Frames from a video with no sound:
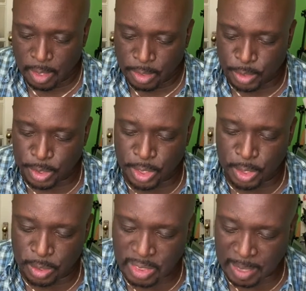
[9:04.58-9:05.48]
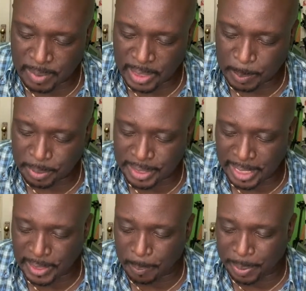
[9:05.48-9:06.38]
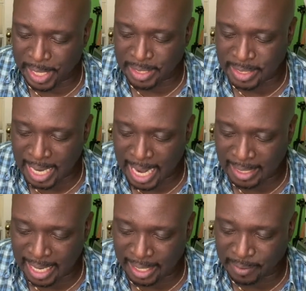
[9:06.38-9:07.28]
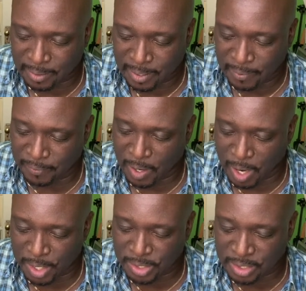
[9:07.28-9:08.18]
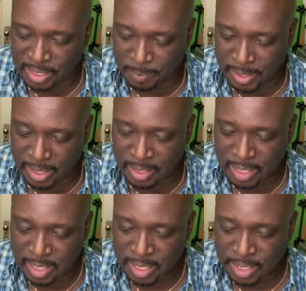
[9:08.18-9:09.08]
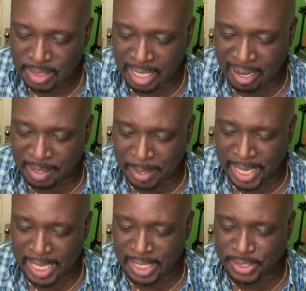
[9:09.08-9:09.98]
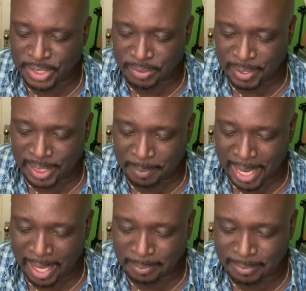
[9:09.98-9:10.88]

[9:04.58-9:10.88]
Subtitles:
Do you use something to protect the paint side like varnish or something? Sorry, my English is really bad.